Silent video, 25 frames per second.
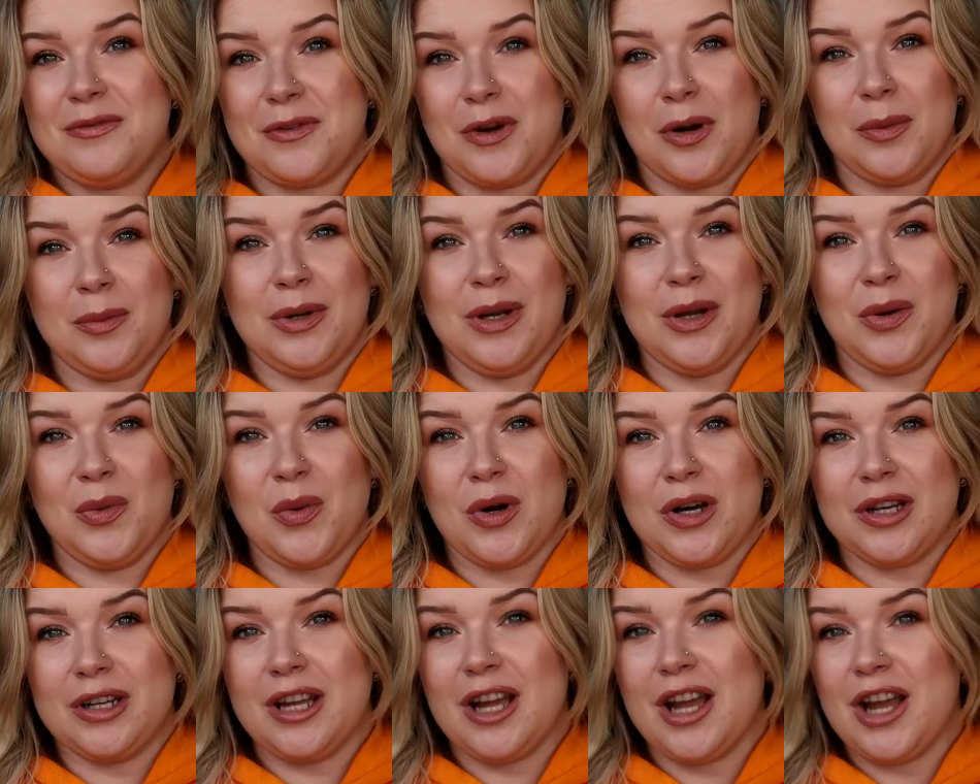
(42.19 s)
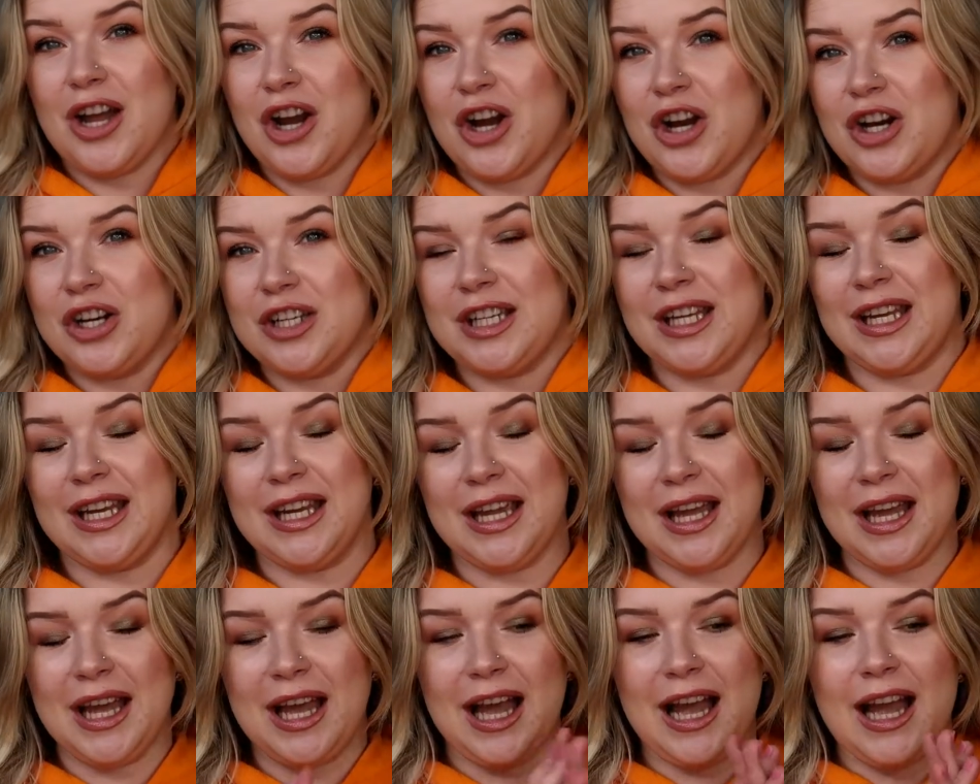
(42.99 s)
Formula 1
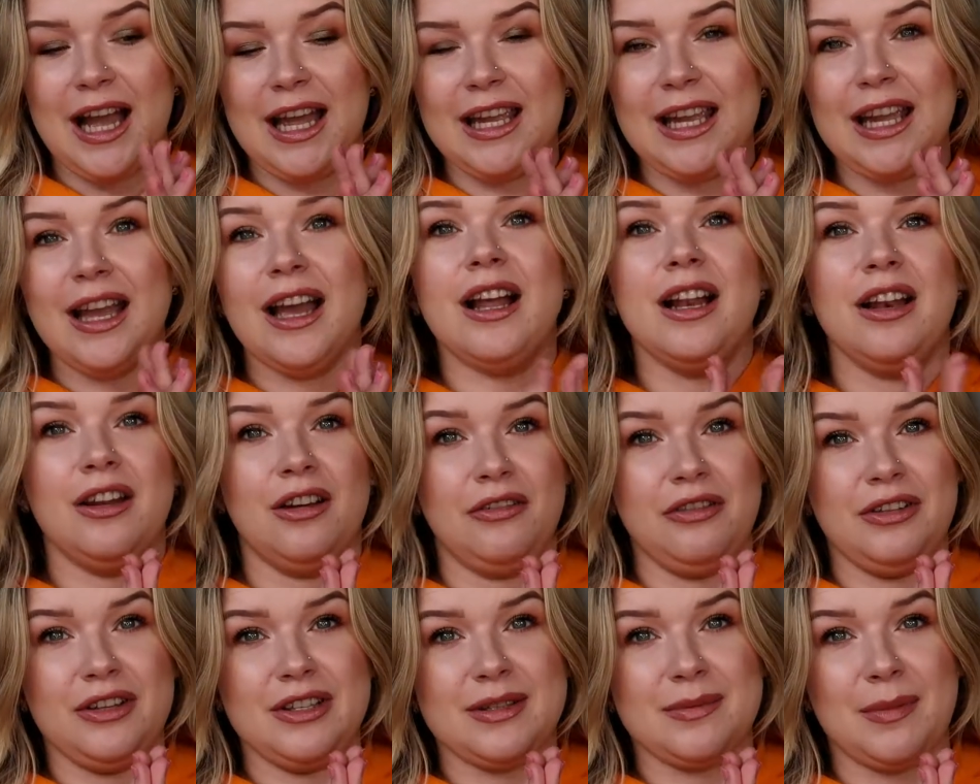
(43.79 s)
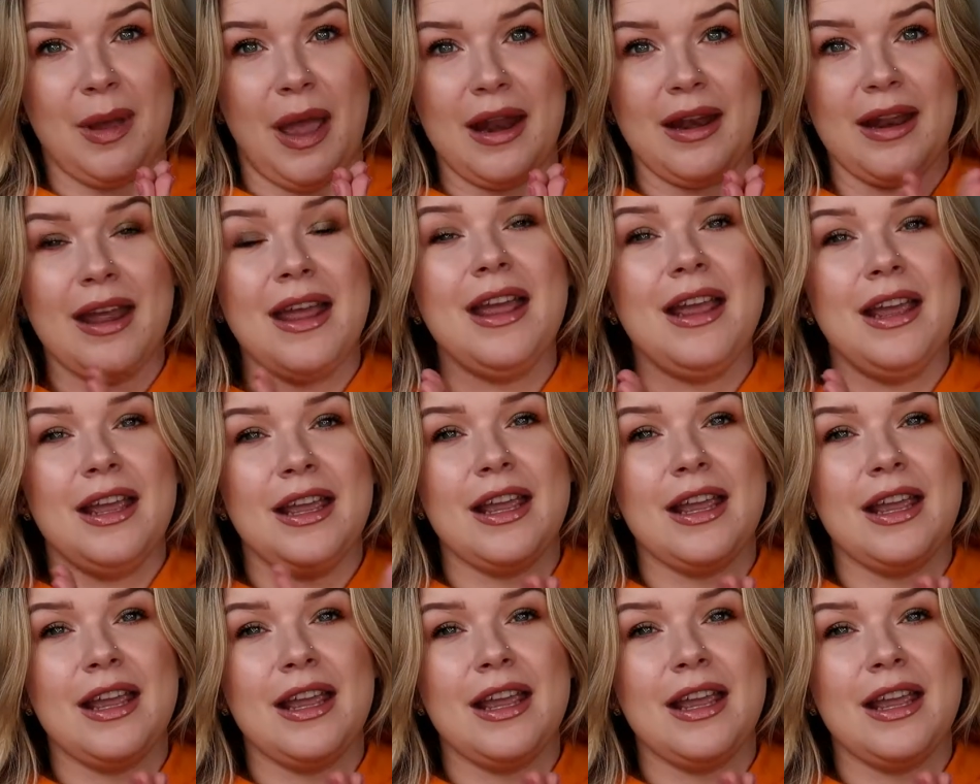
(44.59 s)
hoodie. I love this man.